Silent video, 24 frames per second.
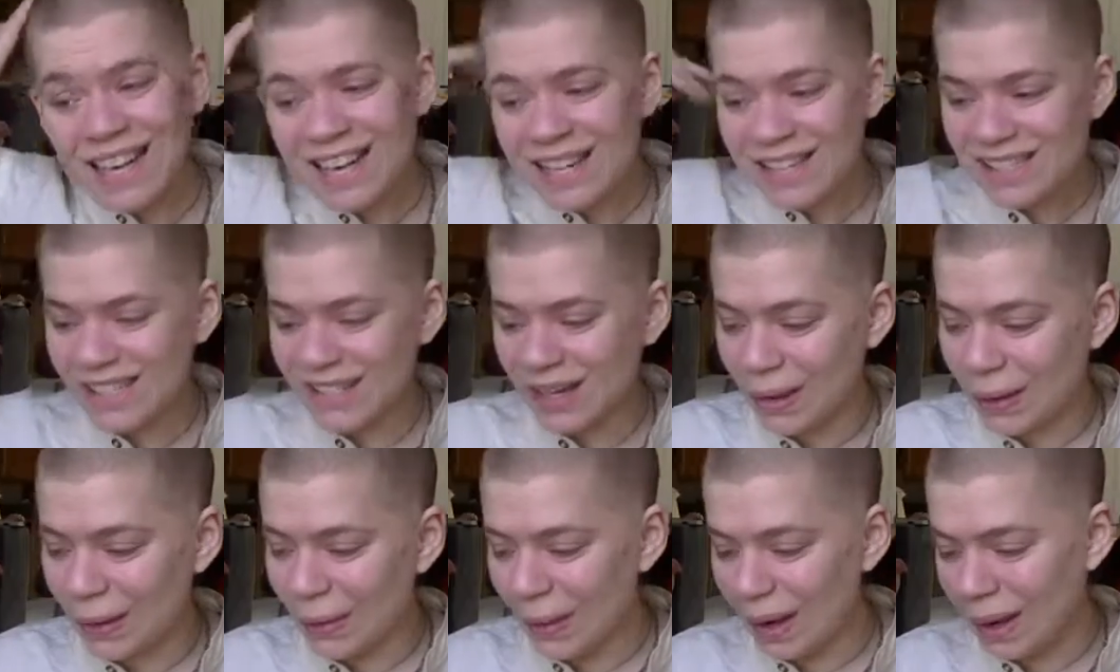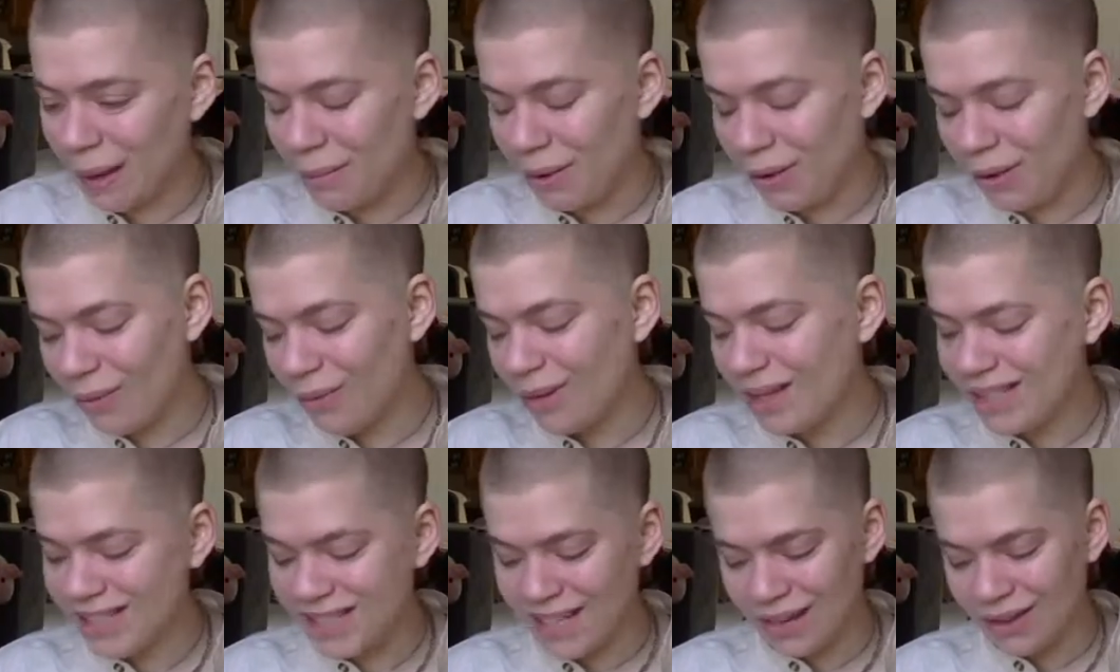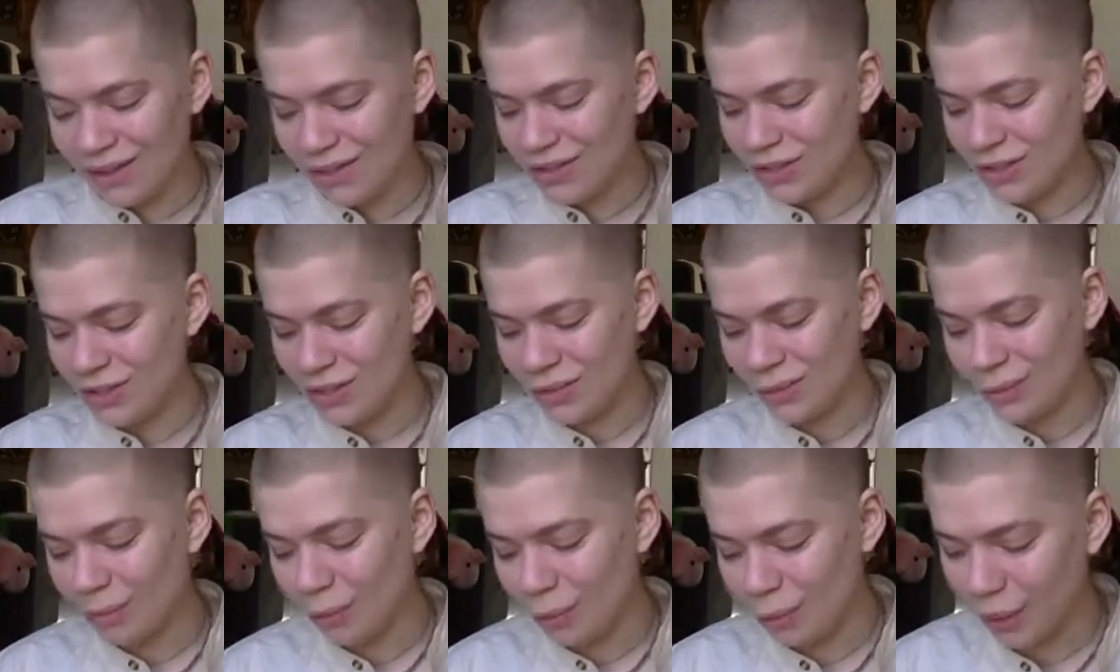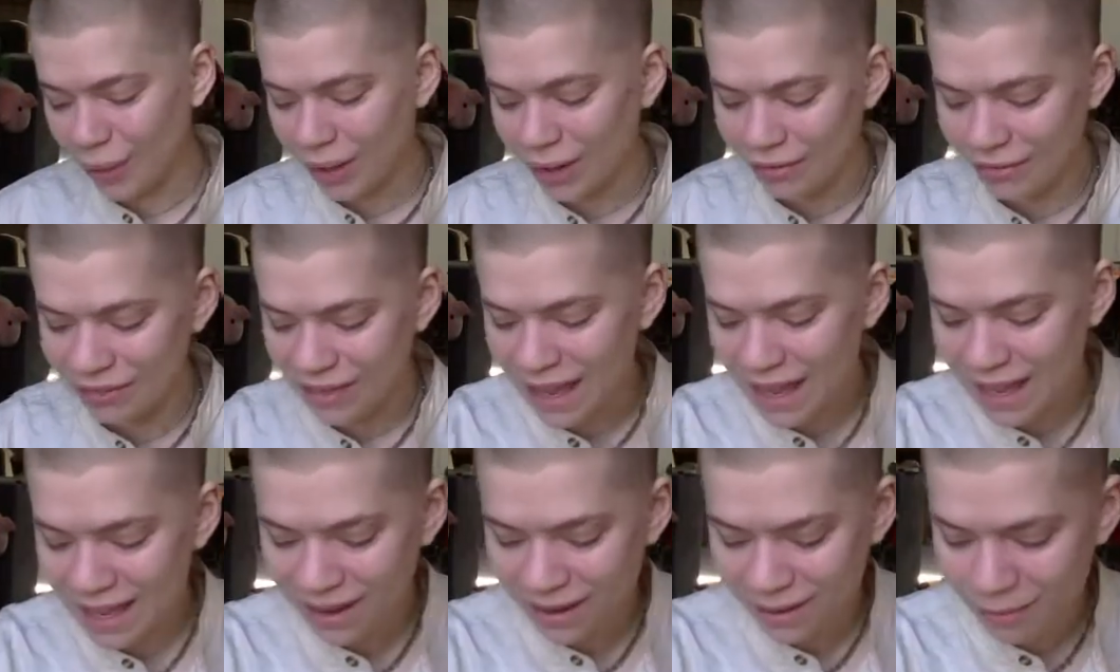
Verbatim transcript: so I'm always down to do more of that.